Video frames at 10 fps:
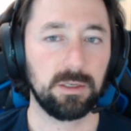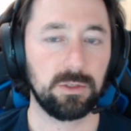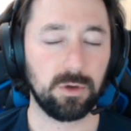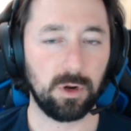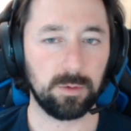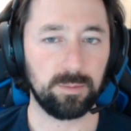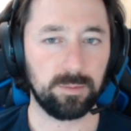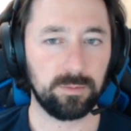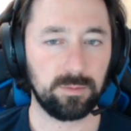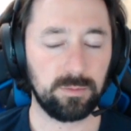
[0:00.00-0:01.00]
your heart
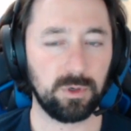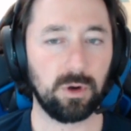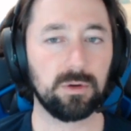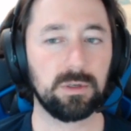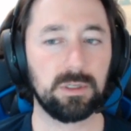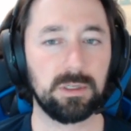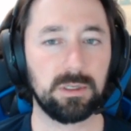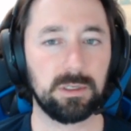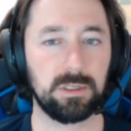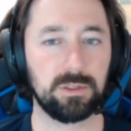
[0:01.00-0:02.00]

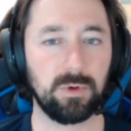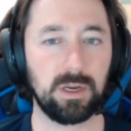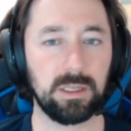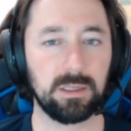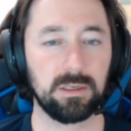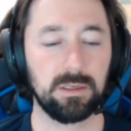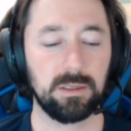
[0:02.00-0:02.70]
is ready,